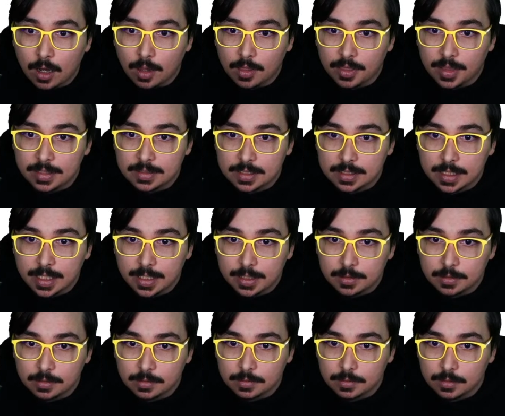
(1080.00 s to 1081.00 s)

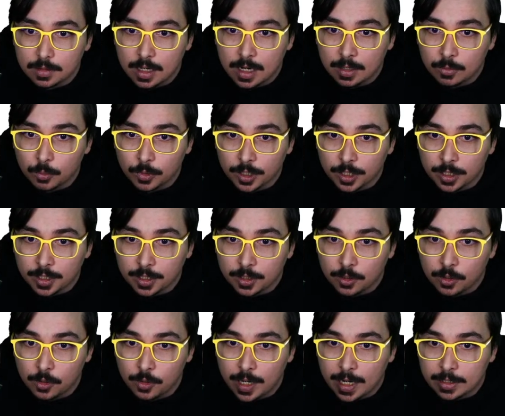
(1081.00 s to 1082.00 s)
authenticate, and we're going to
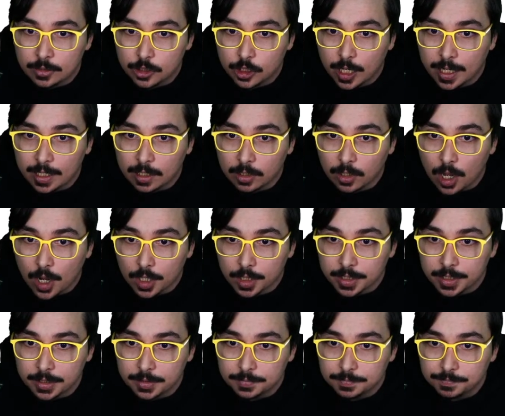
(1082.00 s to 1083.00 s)
go and try to log
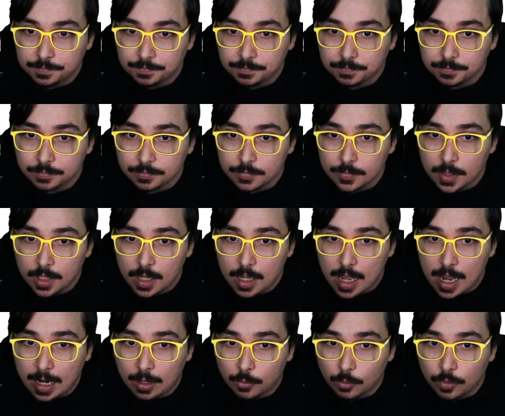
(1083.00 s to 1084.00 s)
in.
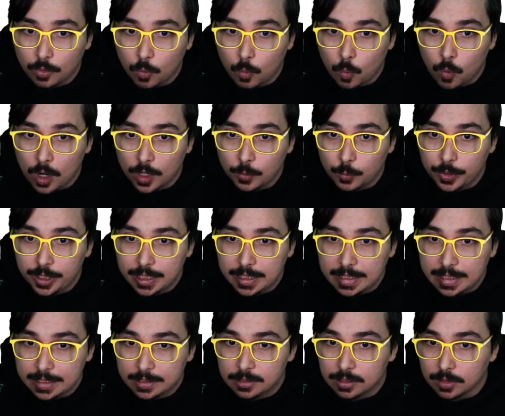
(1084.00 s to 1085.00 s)
And what we
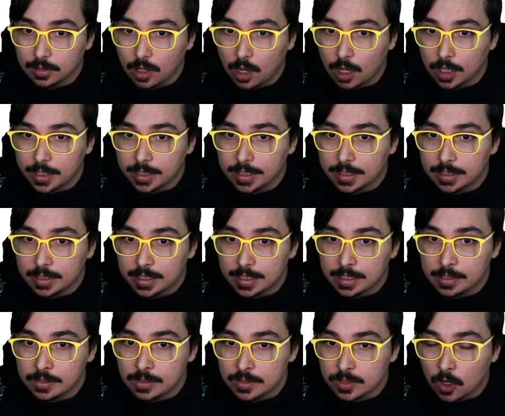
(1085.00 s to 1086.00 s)
need to log in
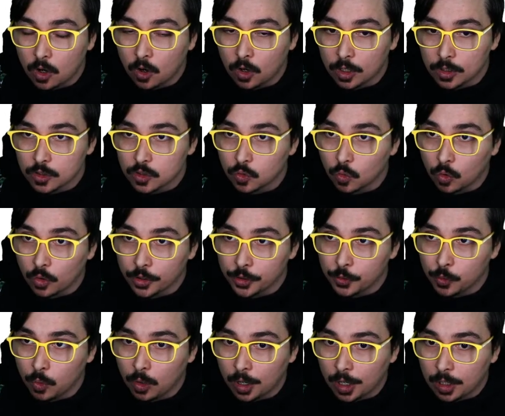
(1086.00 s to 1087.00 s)
is our store
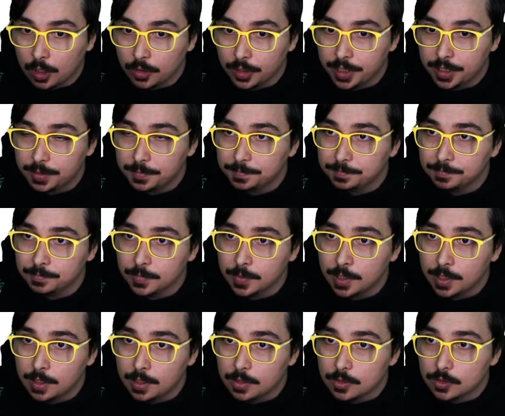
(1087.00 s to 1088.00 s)
URL here.
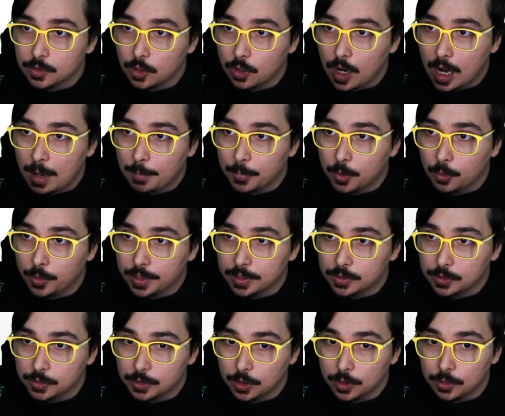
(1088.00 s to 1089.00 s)
So I'm going
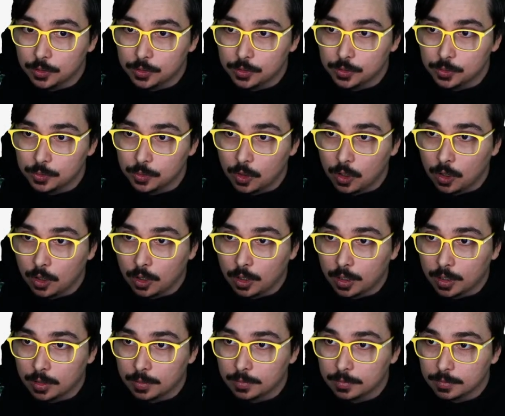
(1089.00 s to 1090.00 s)
to go to
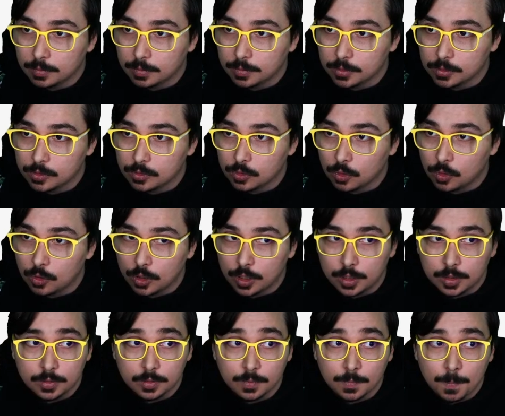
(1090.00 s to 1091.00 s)
our
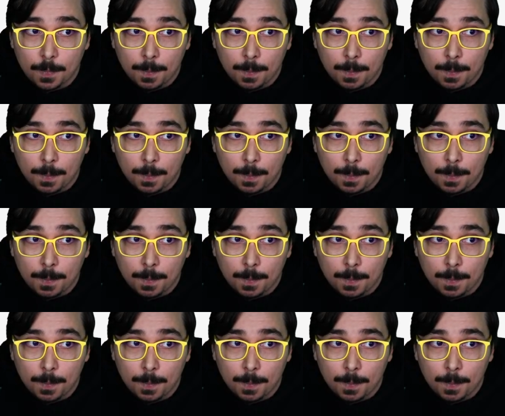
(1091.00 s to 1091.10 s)
store.